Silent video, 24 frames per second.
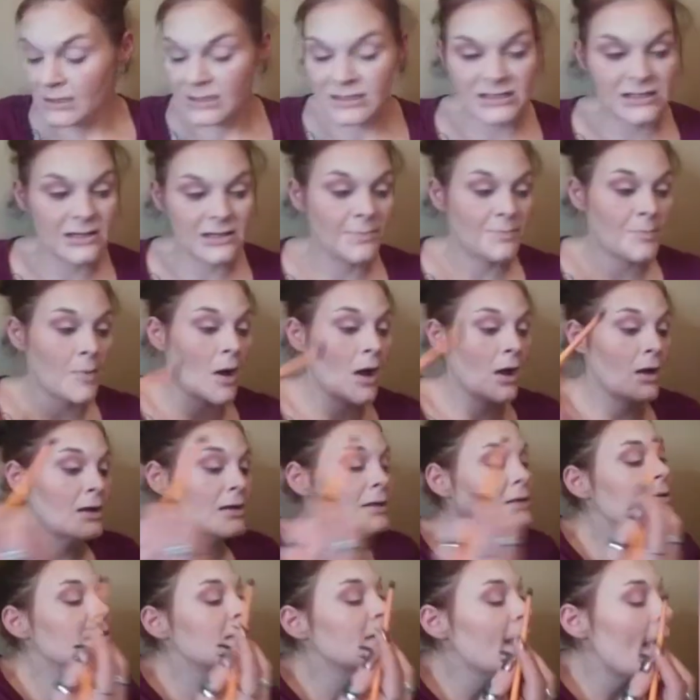
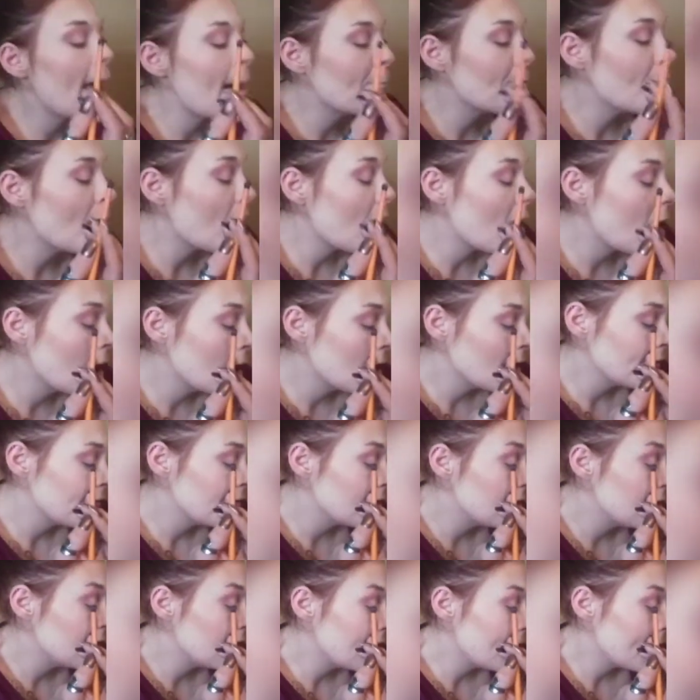Tap off
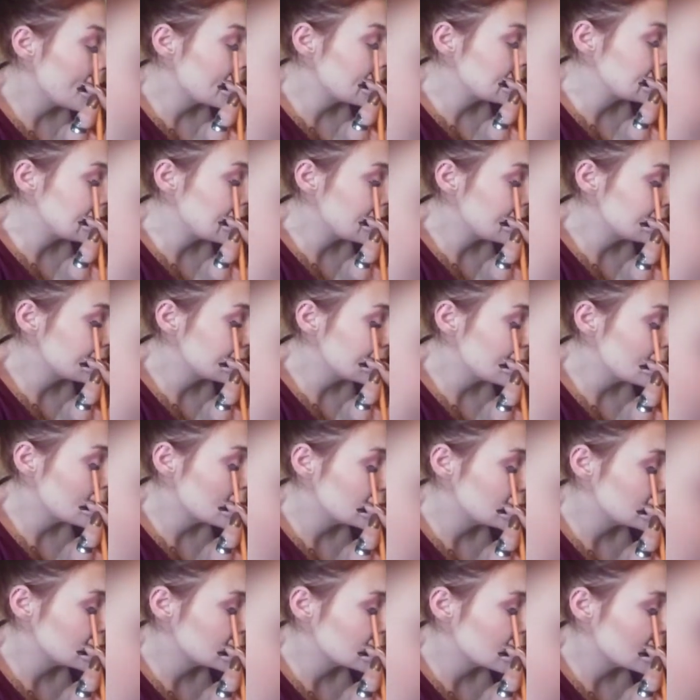the excess, and
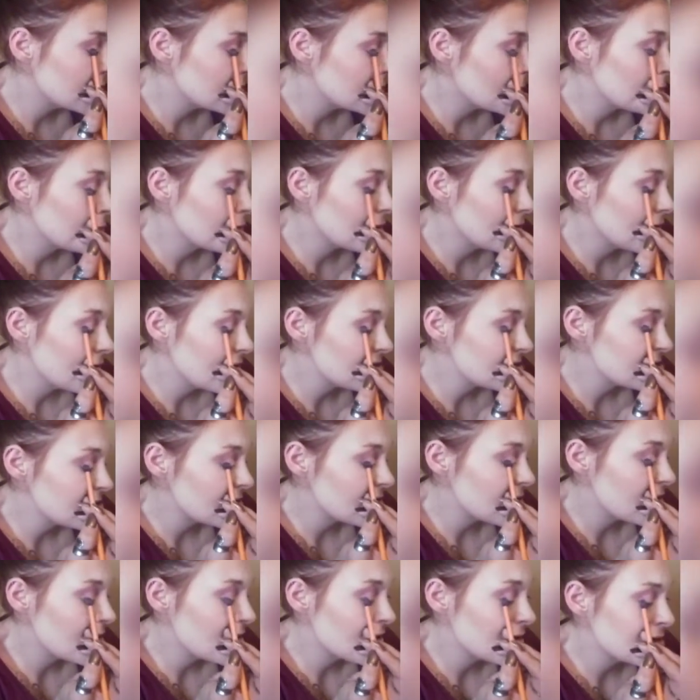we're just going to place
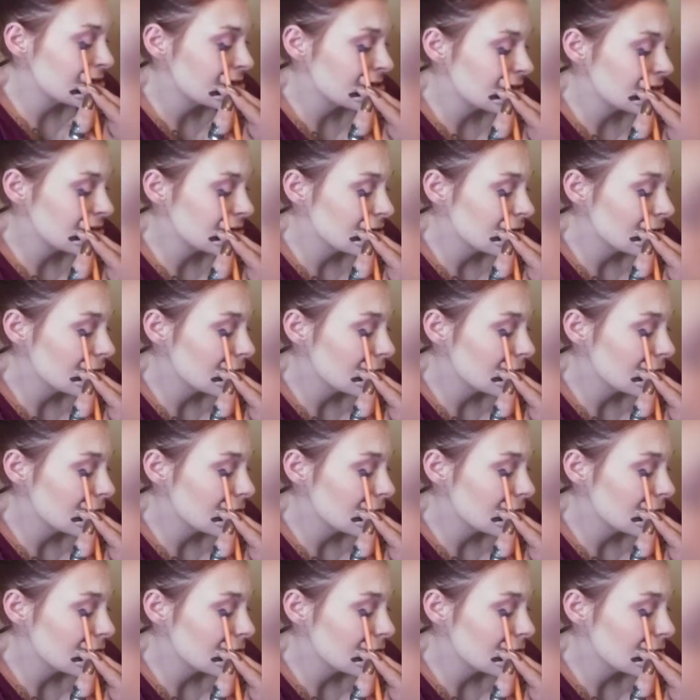this